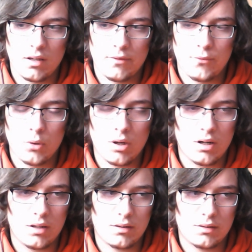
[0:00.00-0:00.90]
four
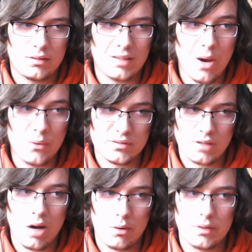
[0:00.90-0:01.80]
thousand
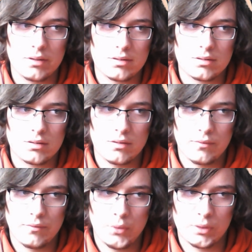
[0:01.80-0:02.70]
hours
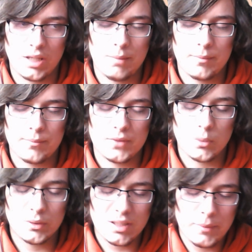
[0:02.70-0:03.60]
view time. So
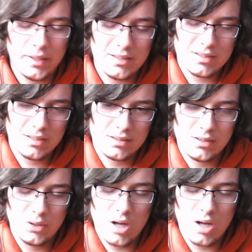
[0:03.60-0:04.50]
what that means is
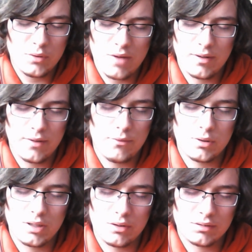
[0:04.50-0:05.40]
you don't have to have a four
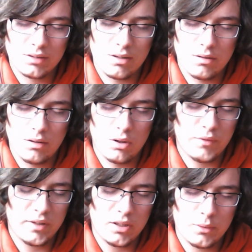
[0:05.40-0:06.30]
thousand hour long
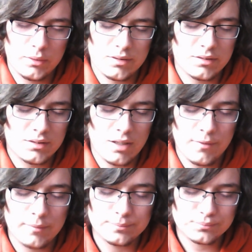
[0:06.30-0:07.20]
videos and stuff,
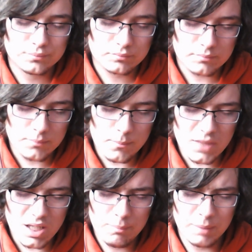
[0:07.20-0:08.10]

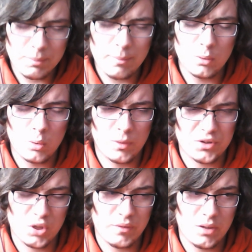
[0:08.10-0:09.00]
but people who are
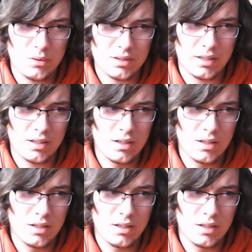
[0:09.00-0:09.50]
watching your videos, like,